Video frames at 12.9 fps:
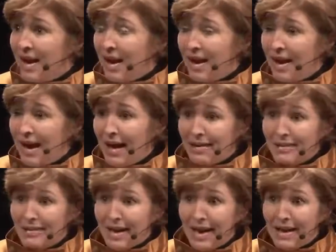
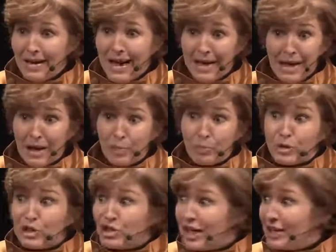and our
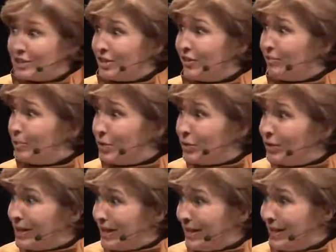appreciation of
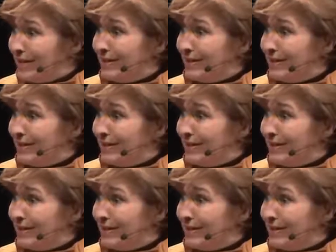beauty.